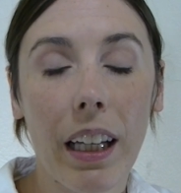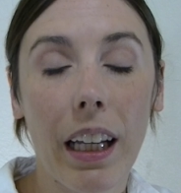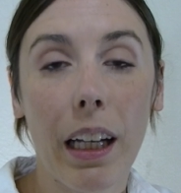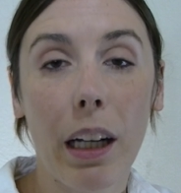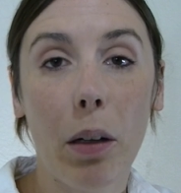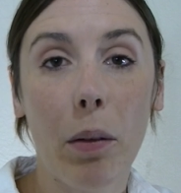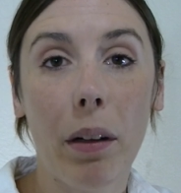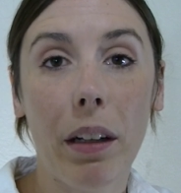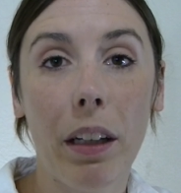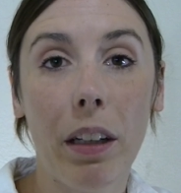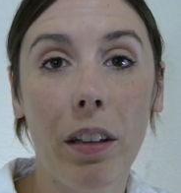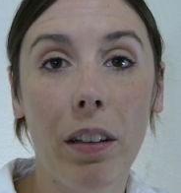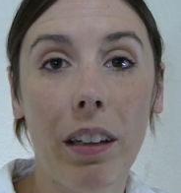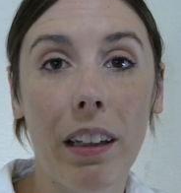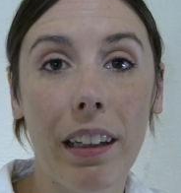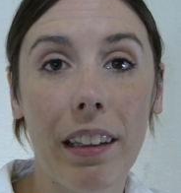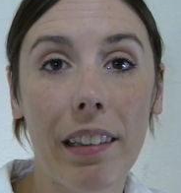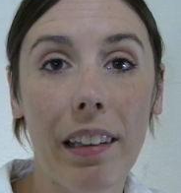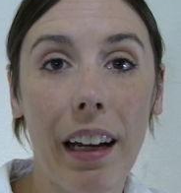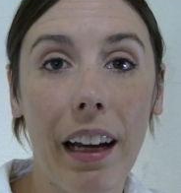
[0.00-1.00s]
and I want you to
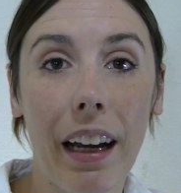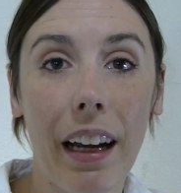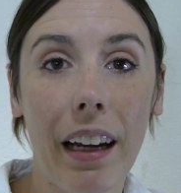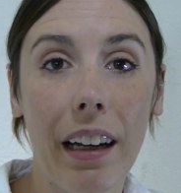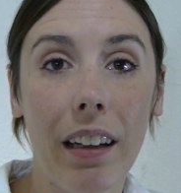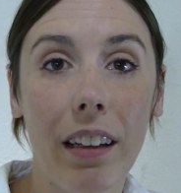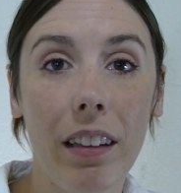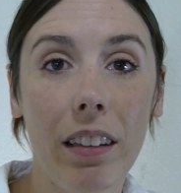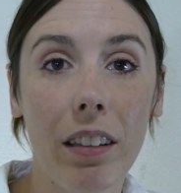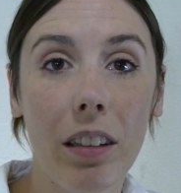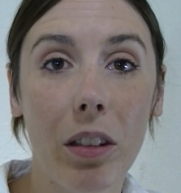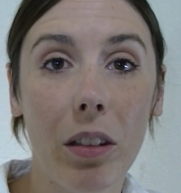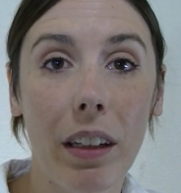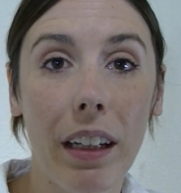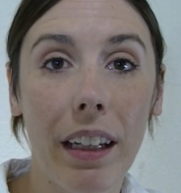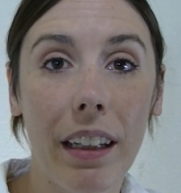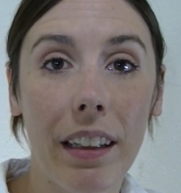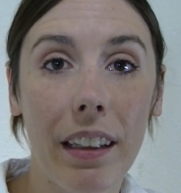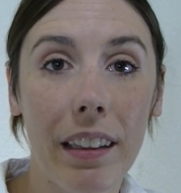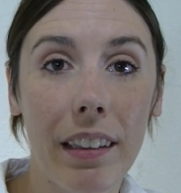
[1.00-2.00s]
exhale. Go
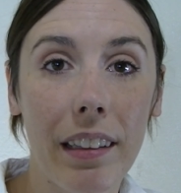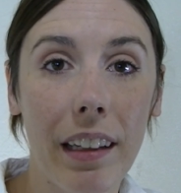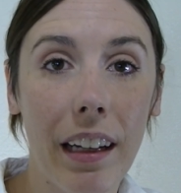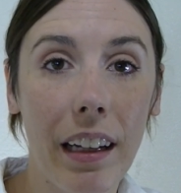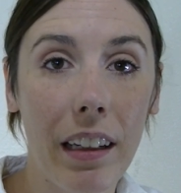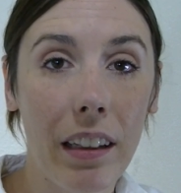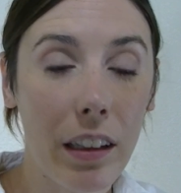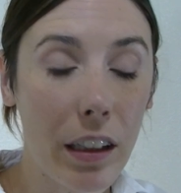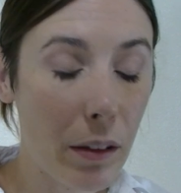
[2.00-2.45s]
ahead and exhale,